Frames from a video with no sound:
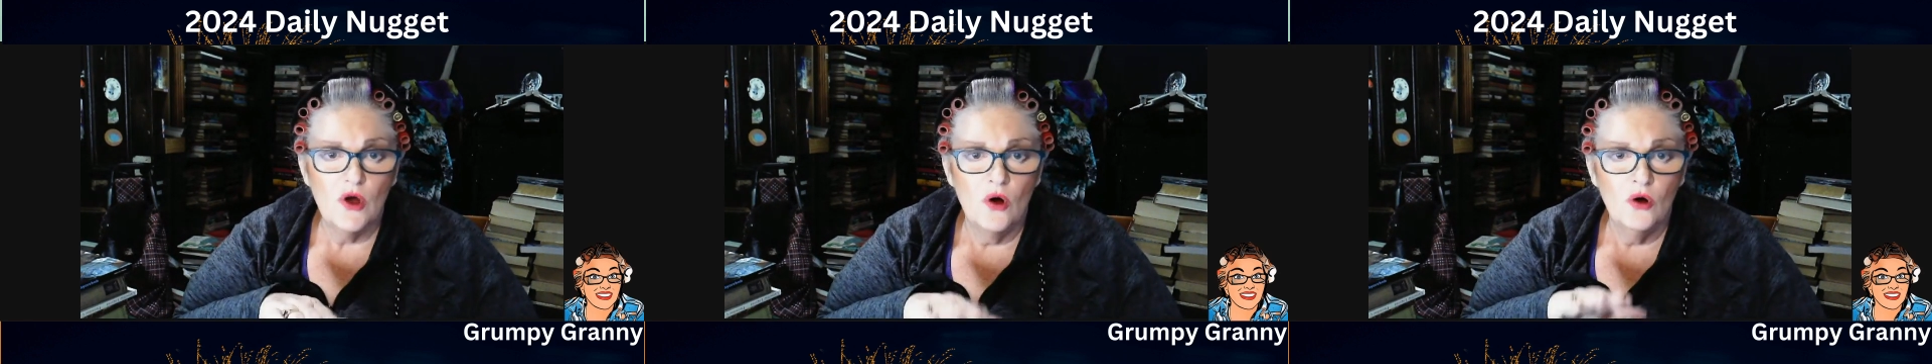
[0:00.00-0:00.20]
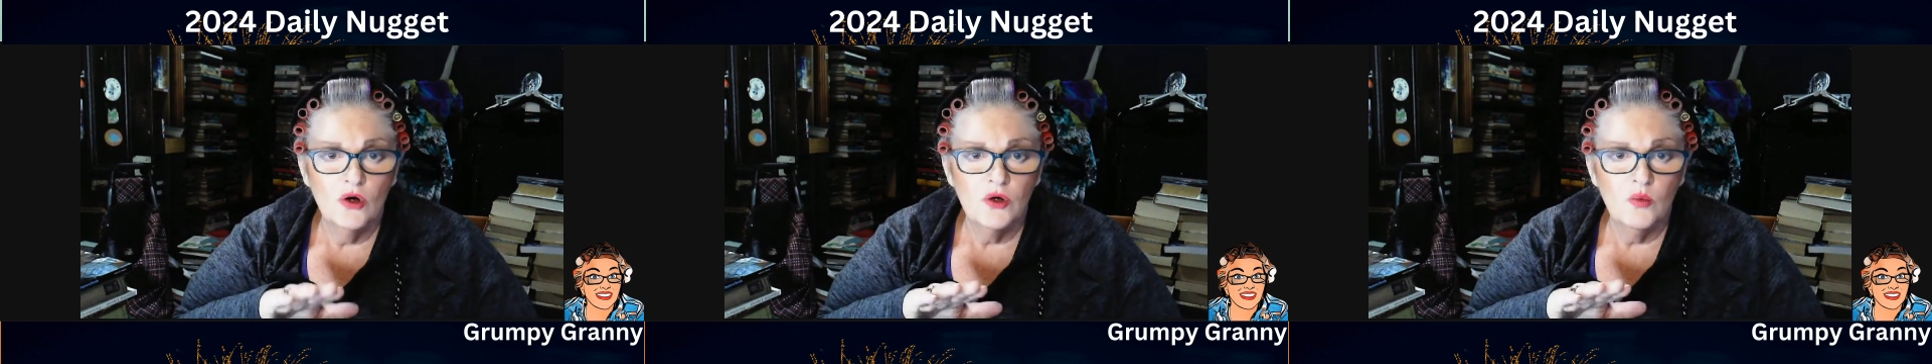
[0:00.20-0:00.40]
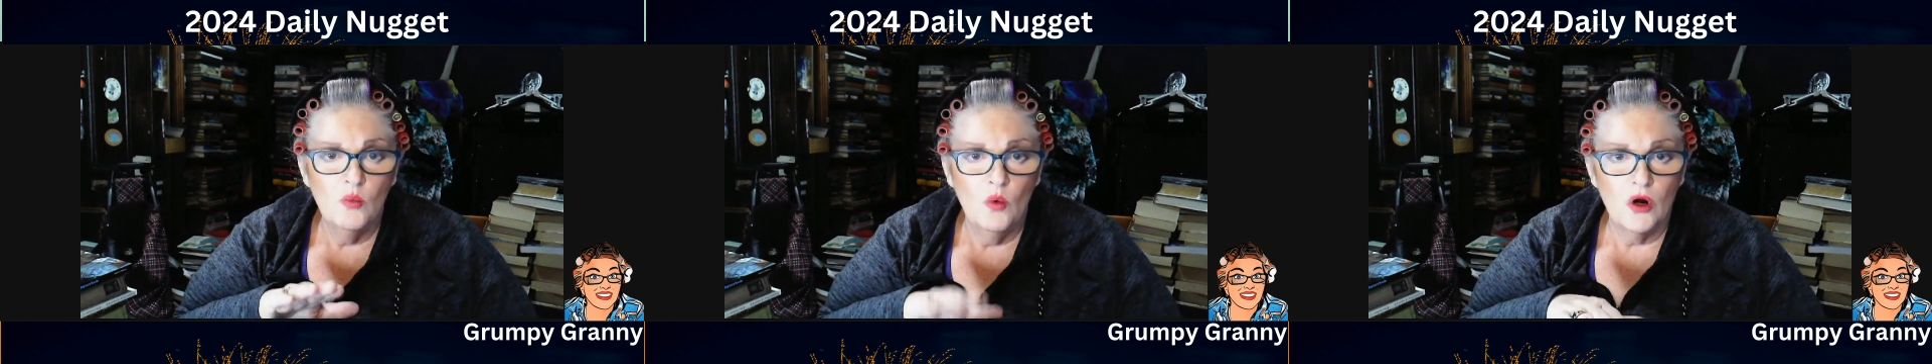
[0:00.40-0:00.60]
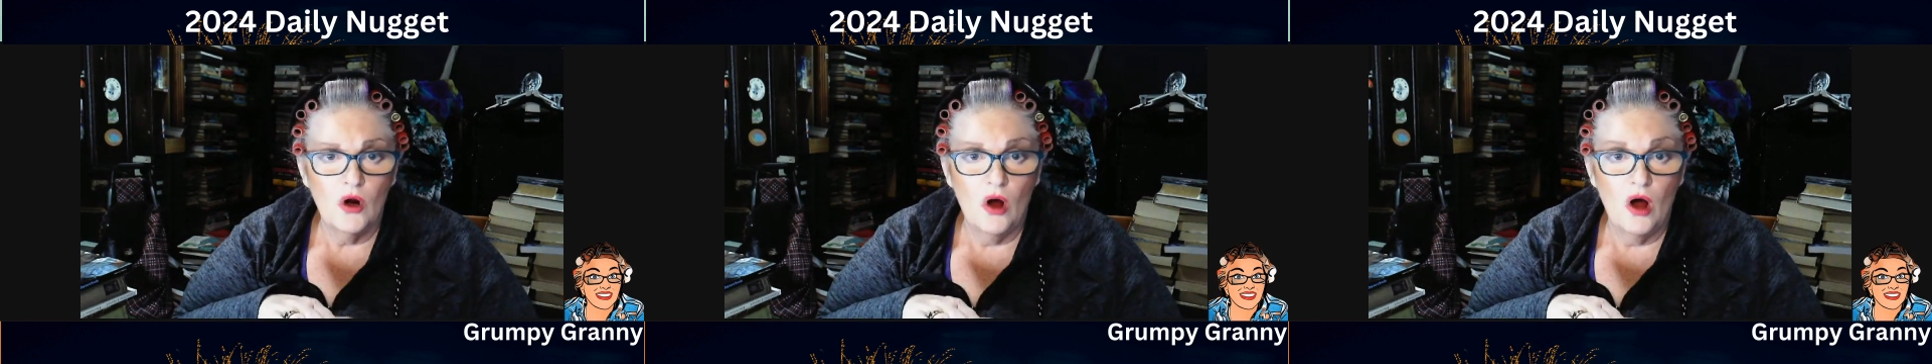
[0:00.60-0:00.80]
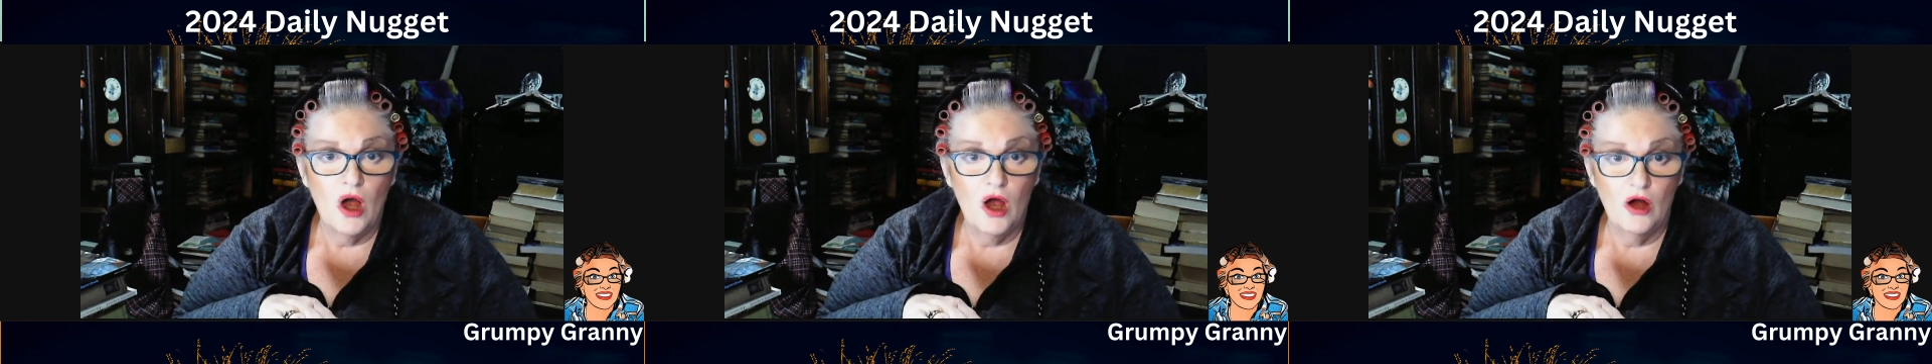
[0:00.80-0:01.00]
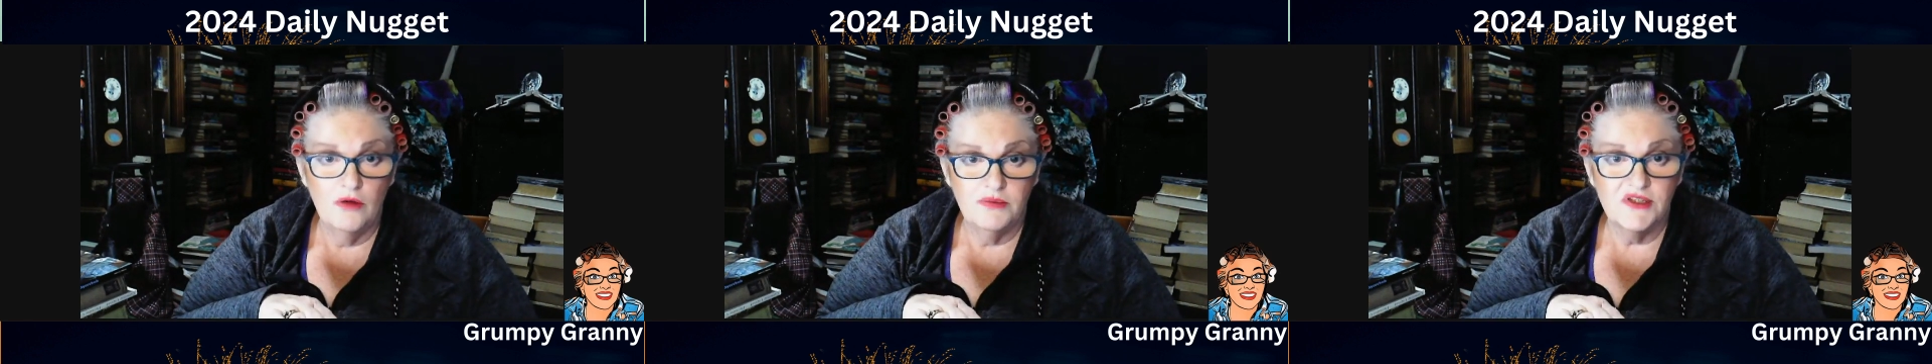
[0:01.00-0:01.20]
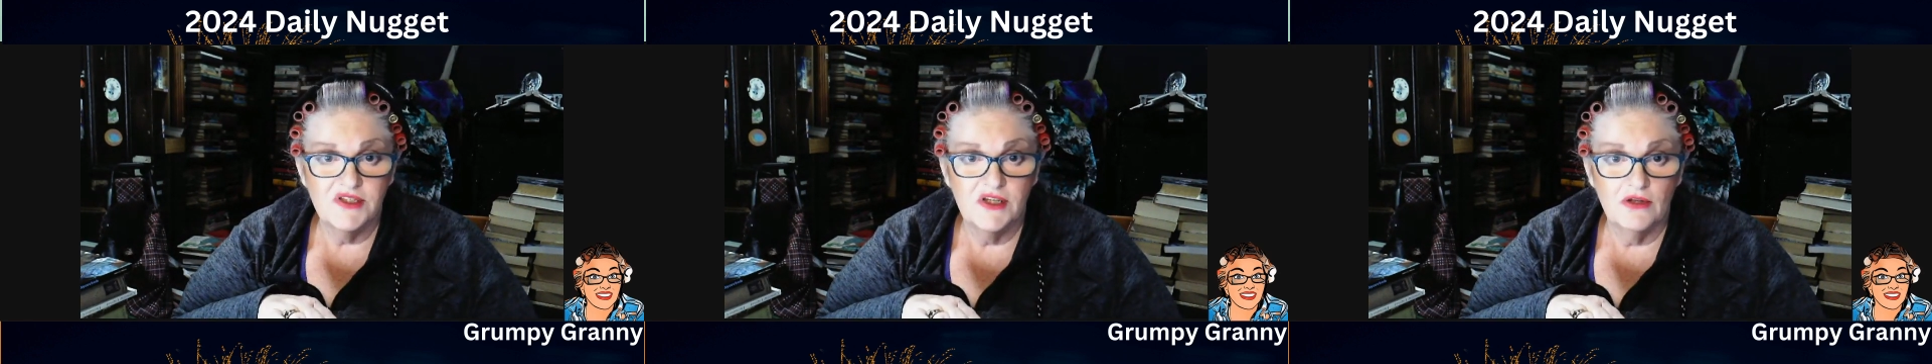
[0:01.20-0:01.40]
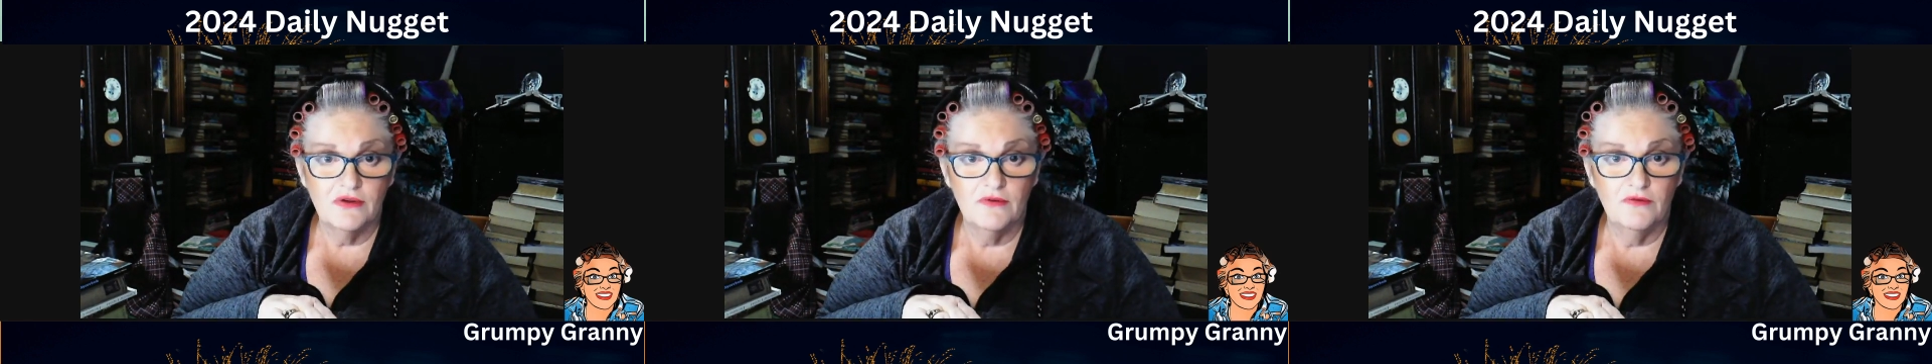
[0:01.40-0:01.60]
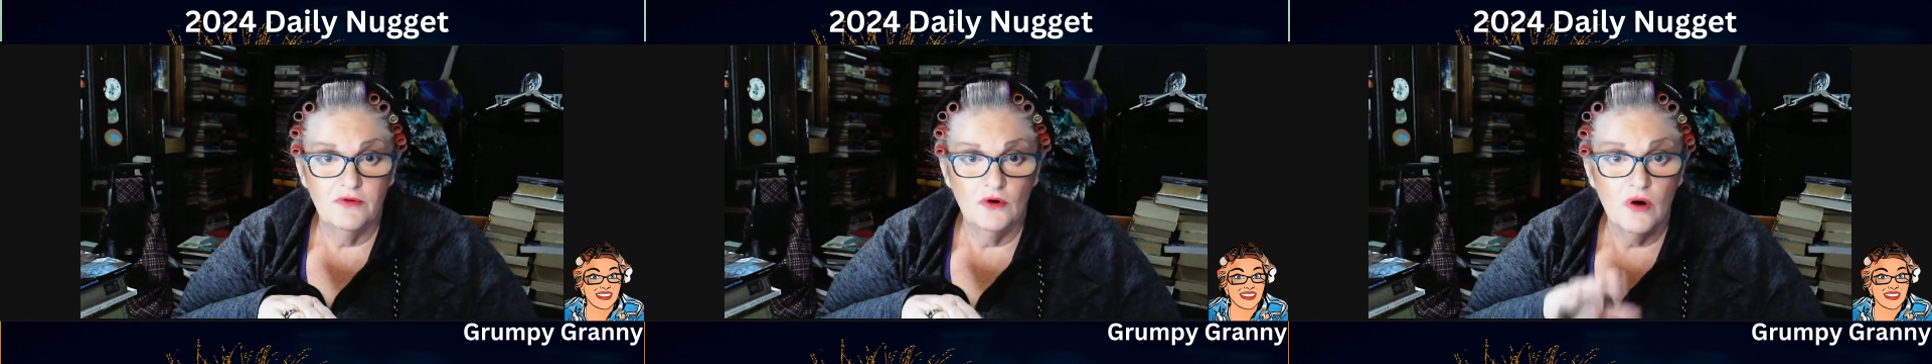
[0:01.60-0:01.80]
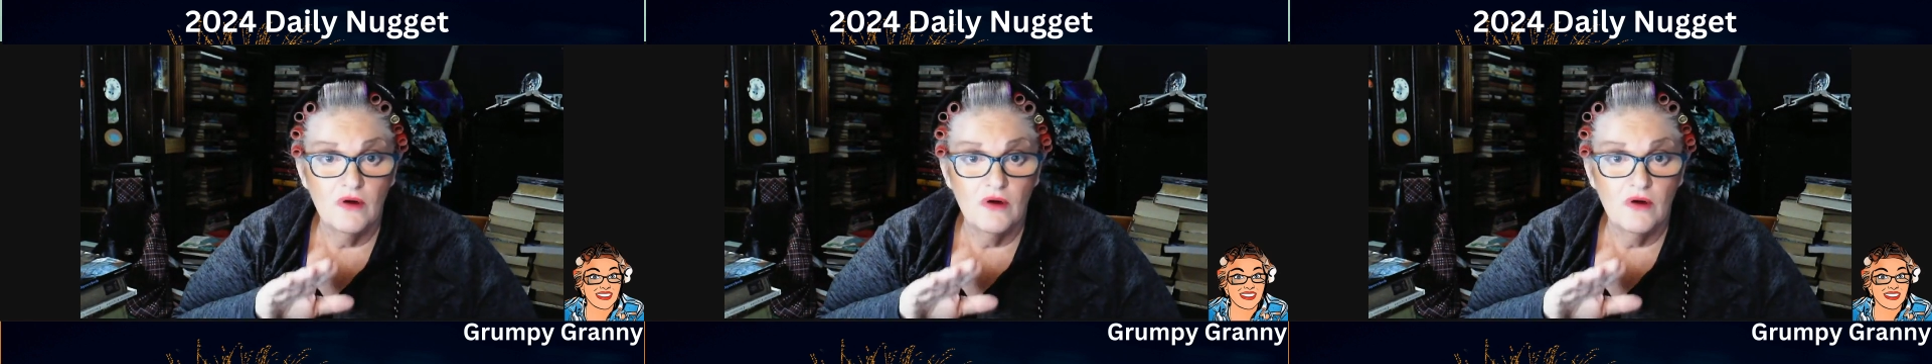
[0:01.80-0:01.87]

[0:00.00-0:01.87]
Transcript: on what I hope to sell them for